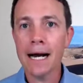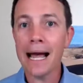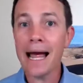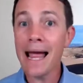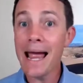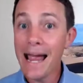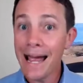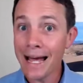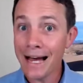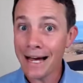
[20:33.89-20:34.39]

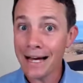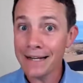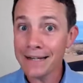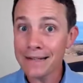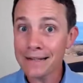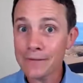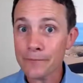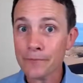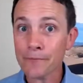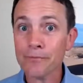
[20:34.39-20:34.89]

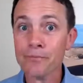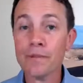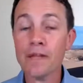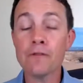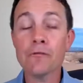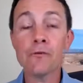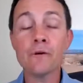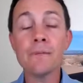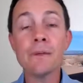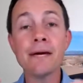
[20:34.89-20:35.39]
And
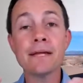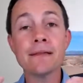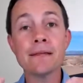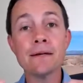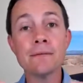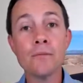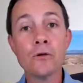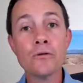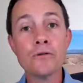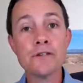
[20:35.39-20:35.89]
if we make the
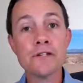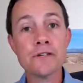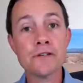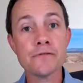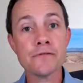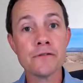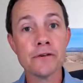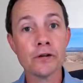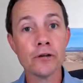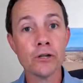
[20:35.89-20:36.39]
emotions
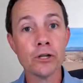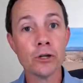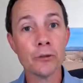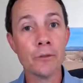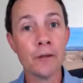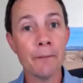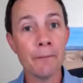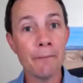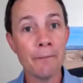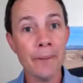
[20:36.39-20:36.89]
feel a little
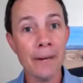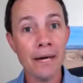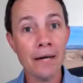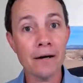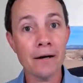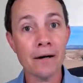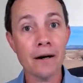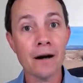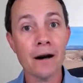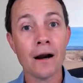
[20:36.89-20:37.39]
bit
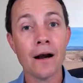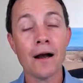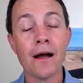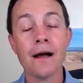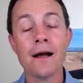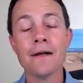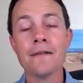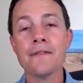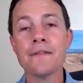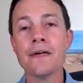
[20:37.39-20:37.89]
better,
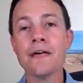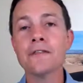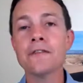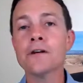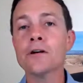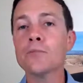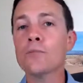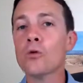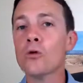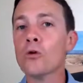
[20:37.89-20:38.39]
then
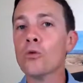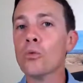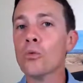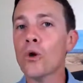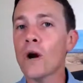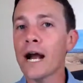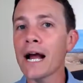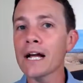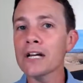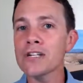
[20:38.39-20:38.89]
they're more
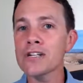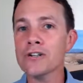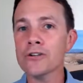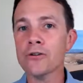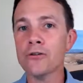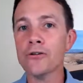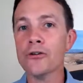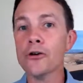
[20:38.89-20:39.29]
rational.